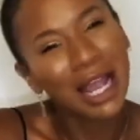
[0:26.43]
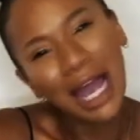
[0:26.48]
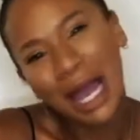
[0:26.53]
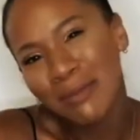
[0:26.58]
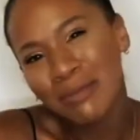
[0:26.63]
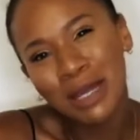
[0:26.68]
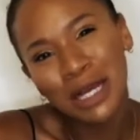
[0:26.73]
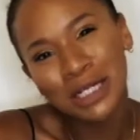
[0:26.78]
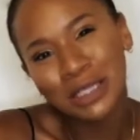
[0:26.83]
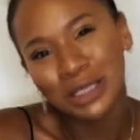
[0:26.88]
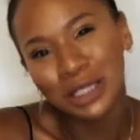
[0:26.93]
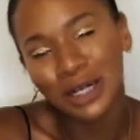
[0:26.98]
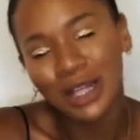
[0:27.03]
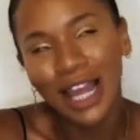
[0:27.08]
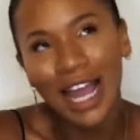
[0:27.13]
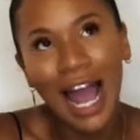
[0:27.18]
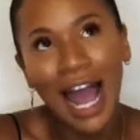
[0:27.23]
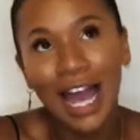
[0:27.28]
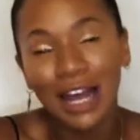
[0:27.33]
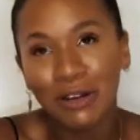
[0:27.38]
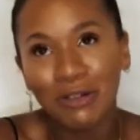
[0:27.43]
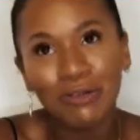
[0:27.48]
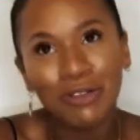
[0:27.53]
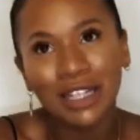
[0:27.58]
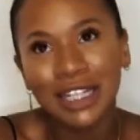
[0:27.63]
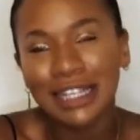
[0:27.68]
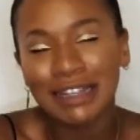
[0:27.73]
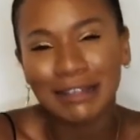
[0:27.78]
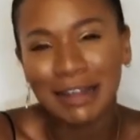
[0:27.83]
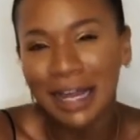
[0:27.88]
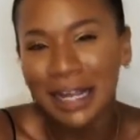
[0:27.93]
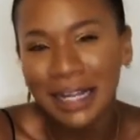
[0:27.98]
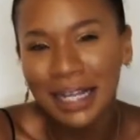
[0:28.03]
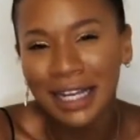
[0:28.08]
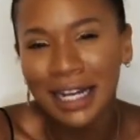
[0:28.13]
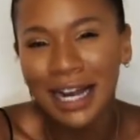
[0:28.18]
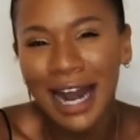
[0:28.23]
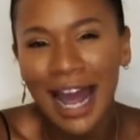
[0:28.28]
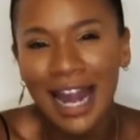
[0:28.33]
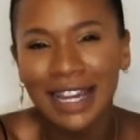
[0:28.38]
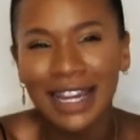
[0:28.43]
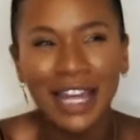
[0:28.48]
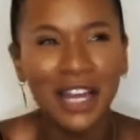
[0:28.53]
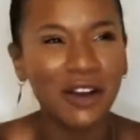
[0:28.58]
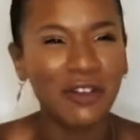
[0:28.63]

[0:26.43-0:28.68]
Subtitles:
I'm not sure. Like, I don't really like it. It had like